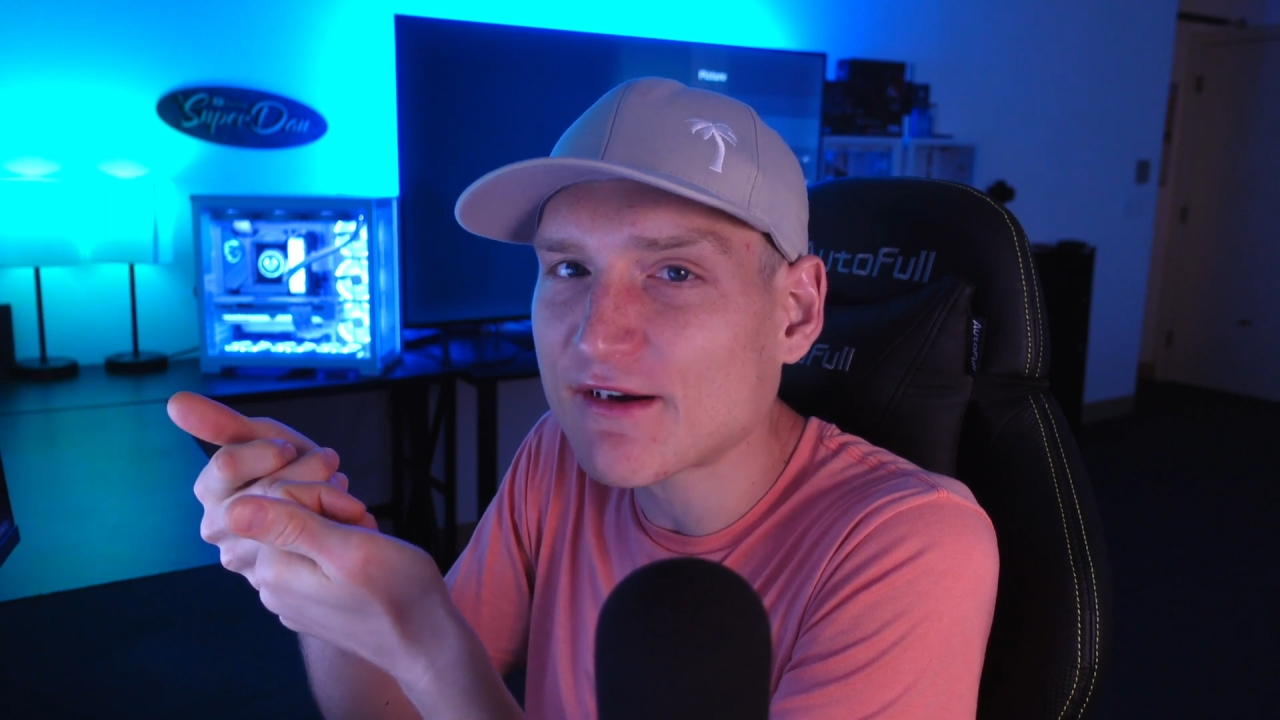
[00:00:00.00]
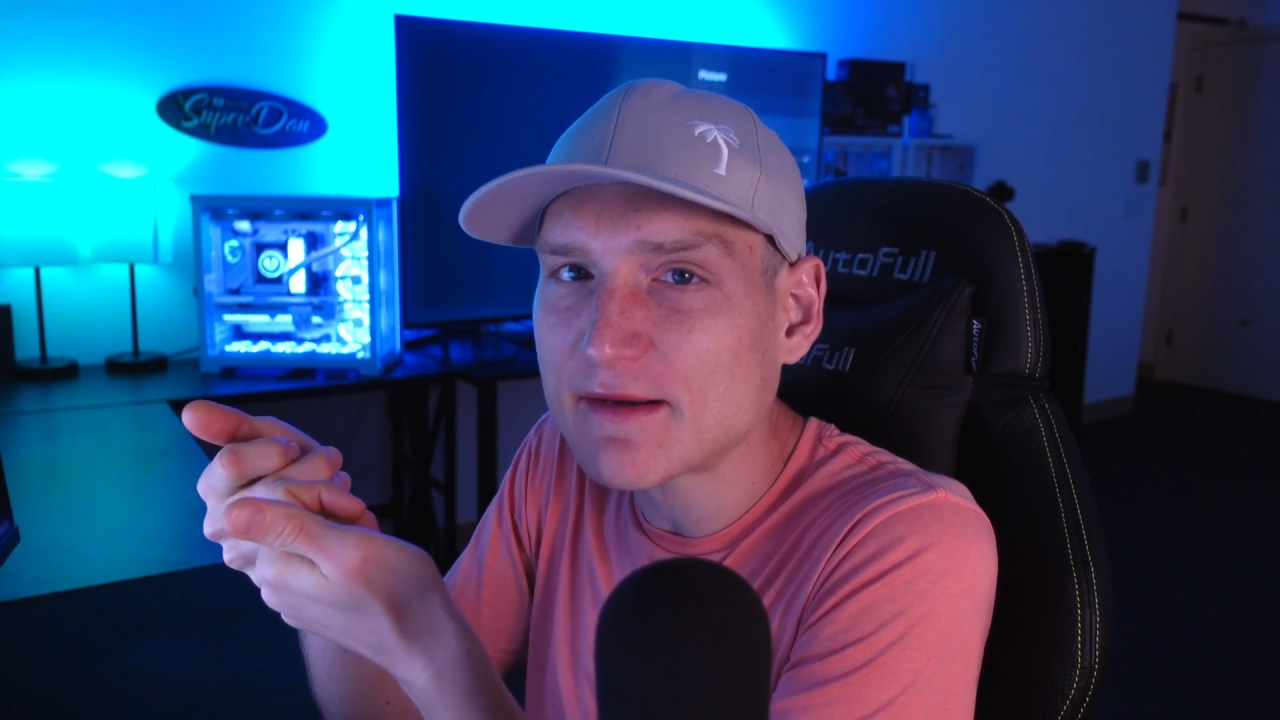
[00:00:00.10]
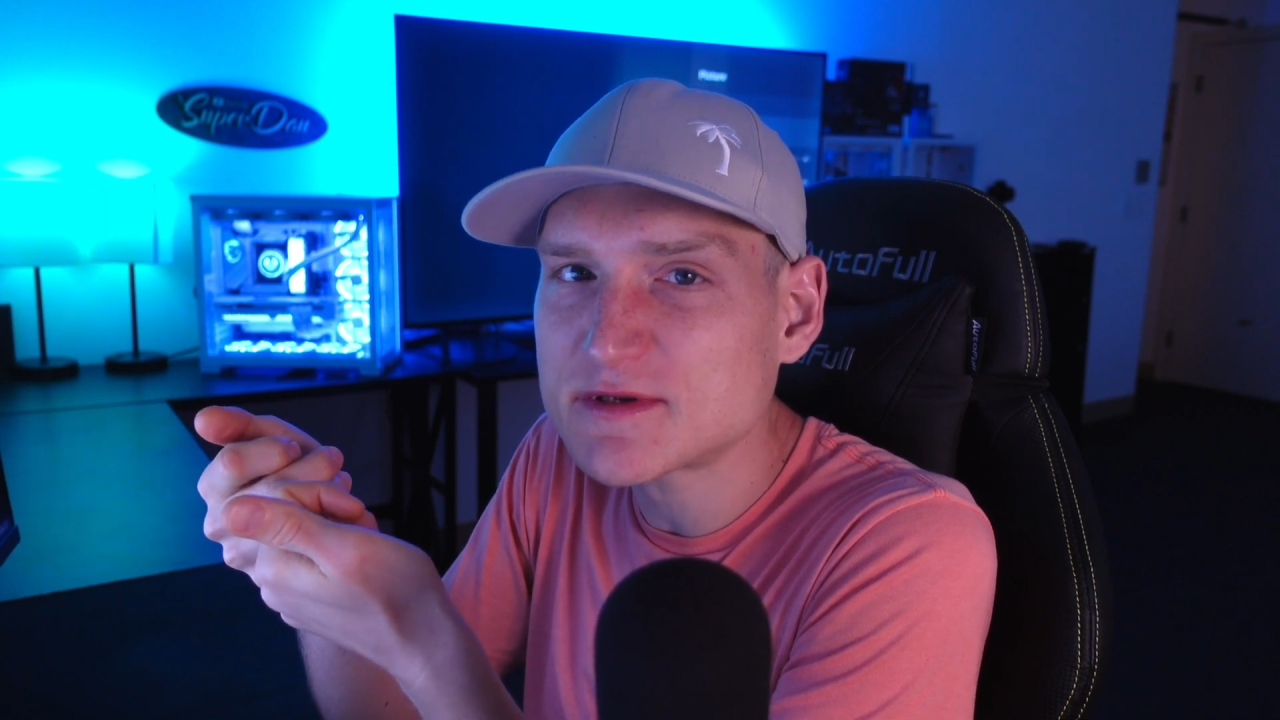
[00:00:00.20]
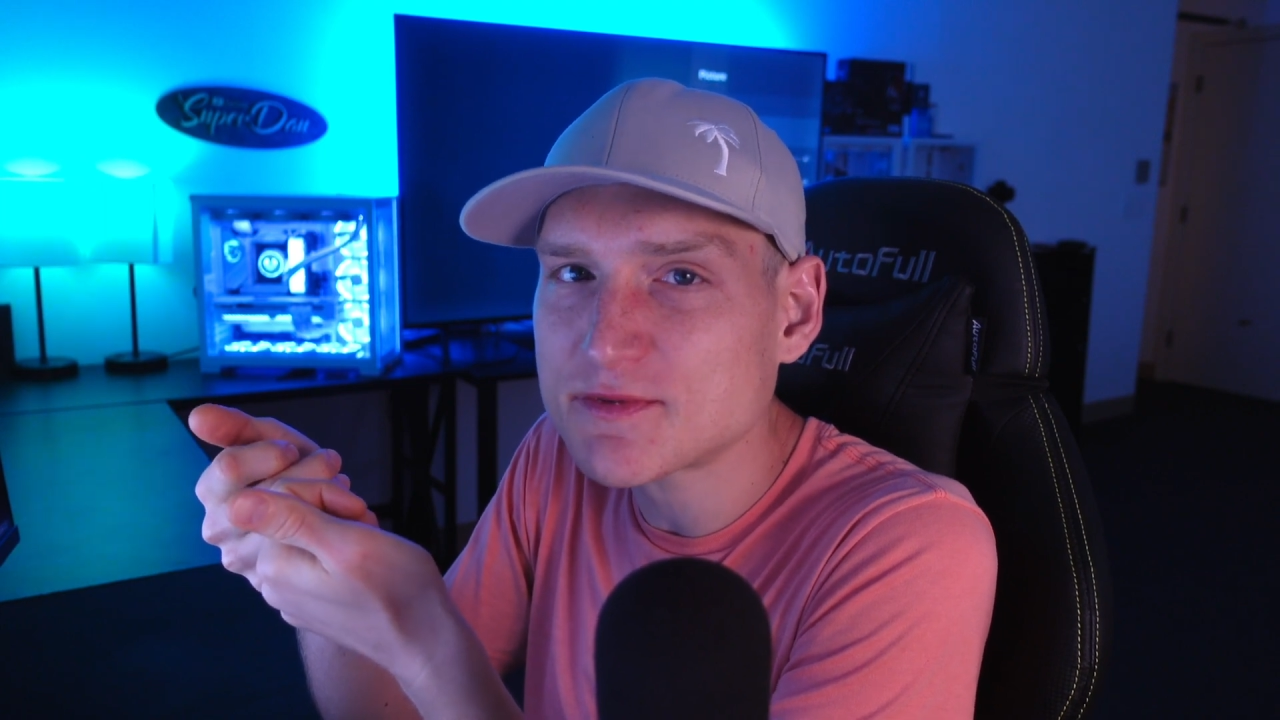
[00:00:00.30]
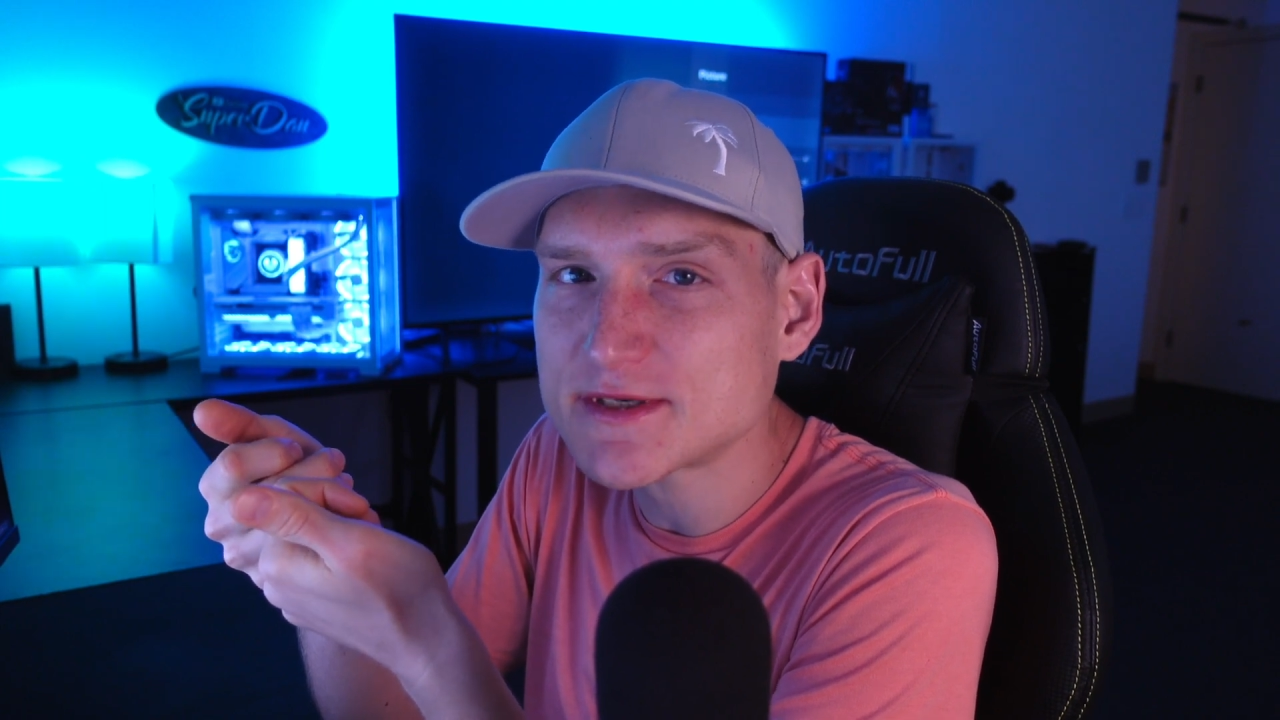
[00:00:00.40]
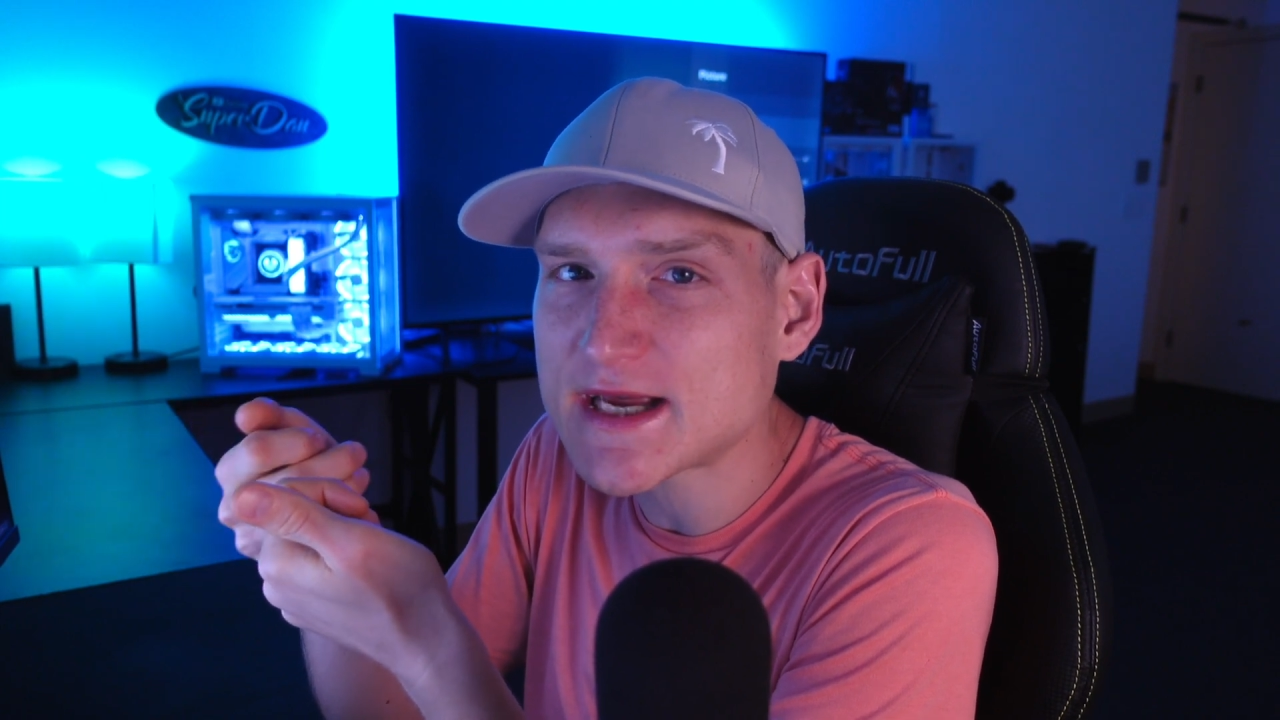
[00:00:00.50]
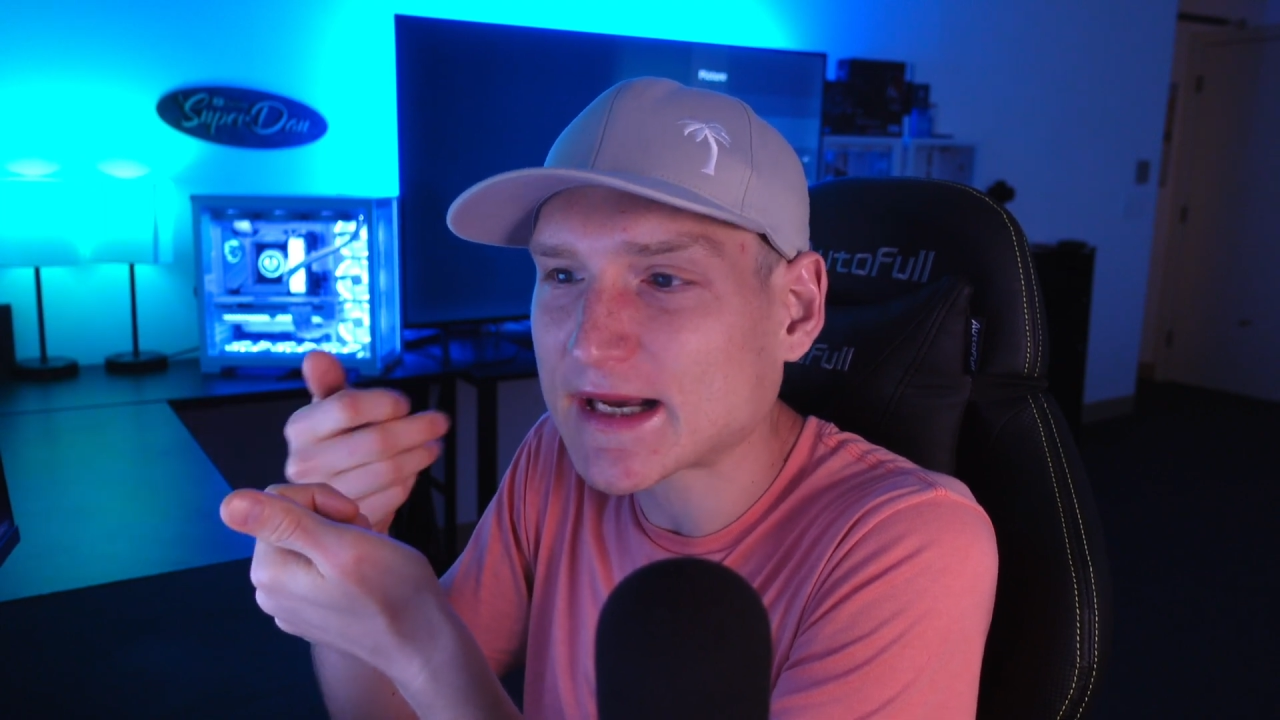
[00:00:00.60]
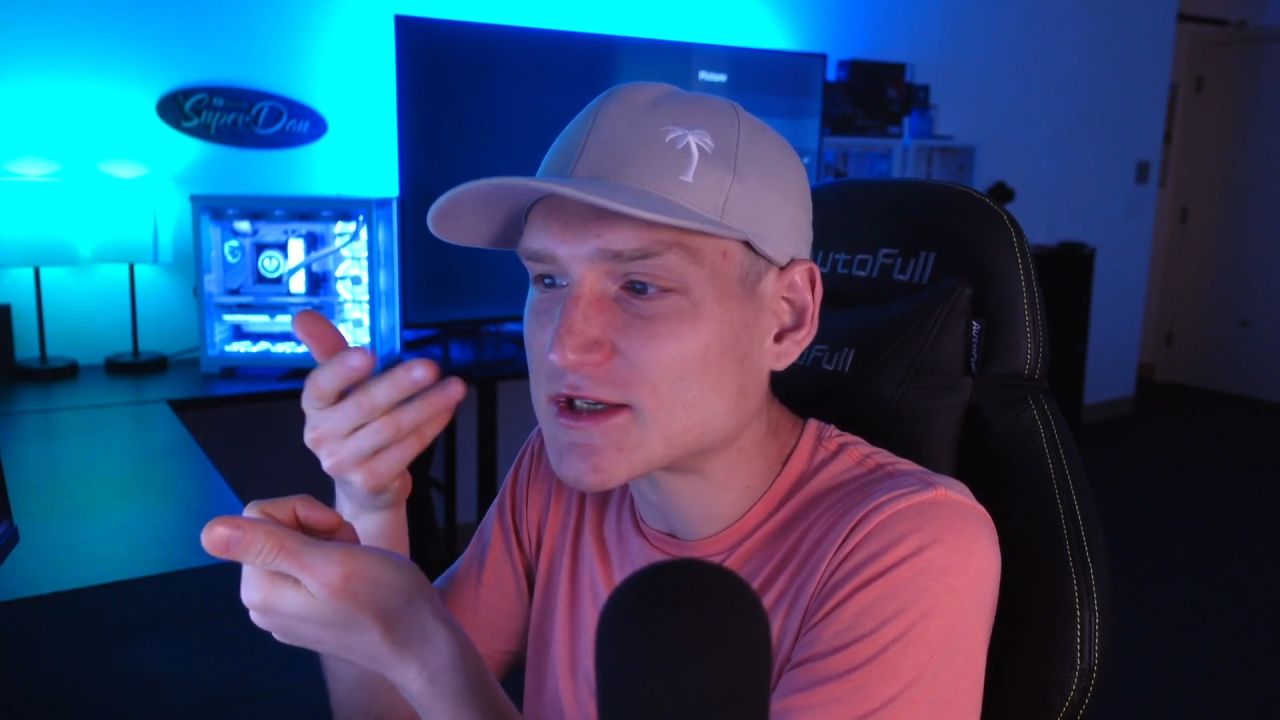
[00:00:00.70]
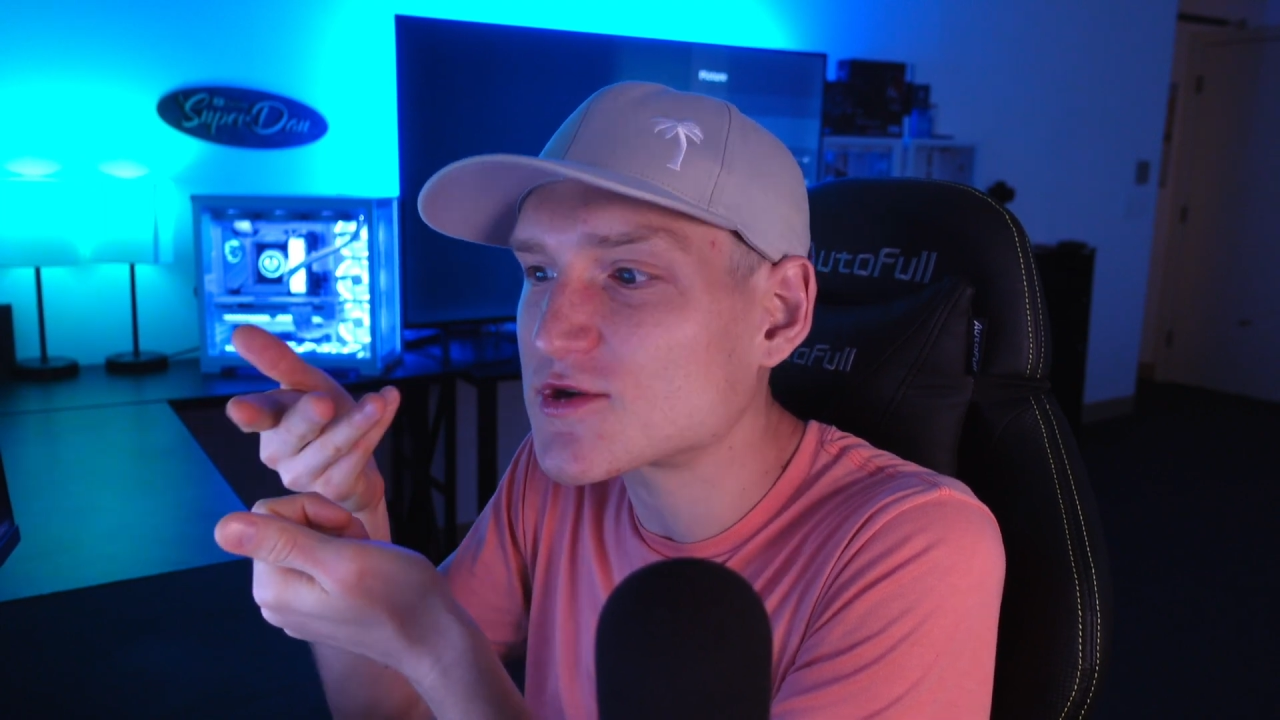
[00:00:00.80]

frames per second.